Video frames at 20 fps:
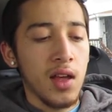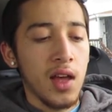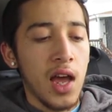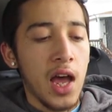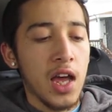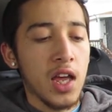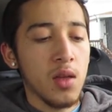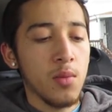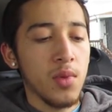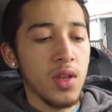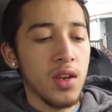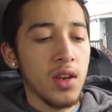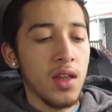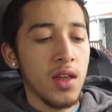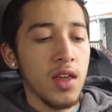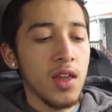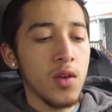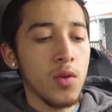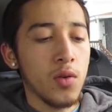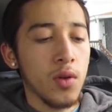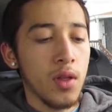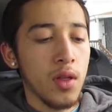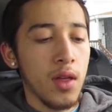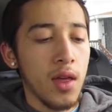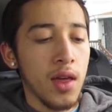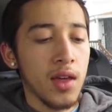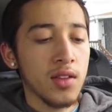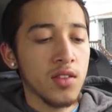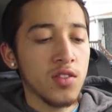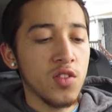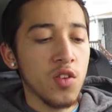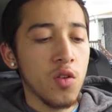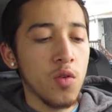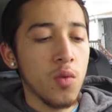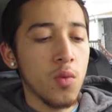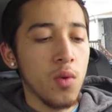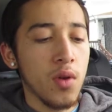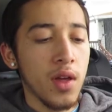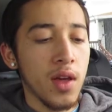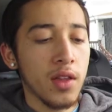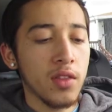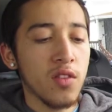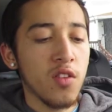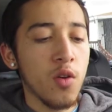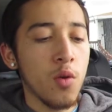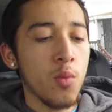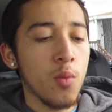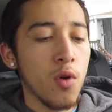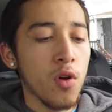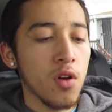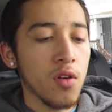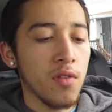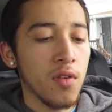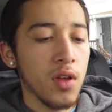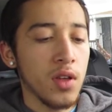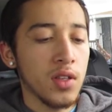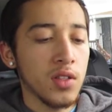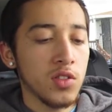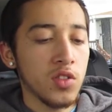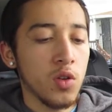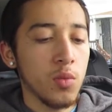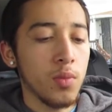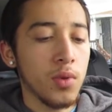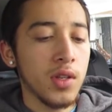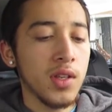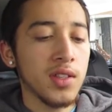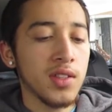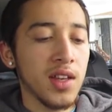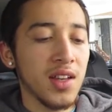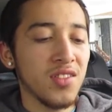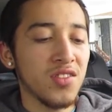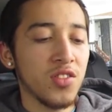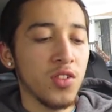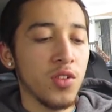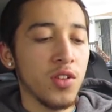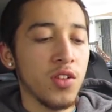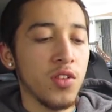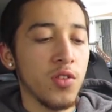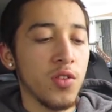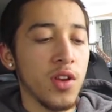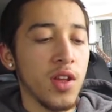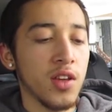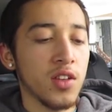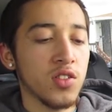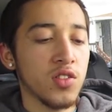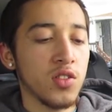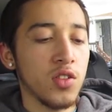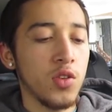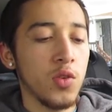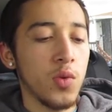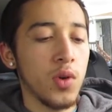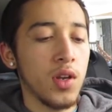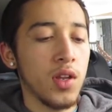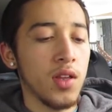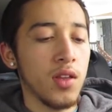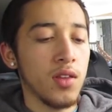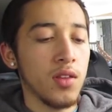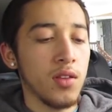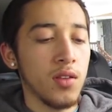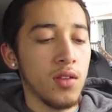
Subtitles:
I am an ectomorph, so please answer in your next Q&A.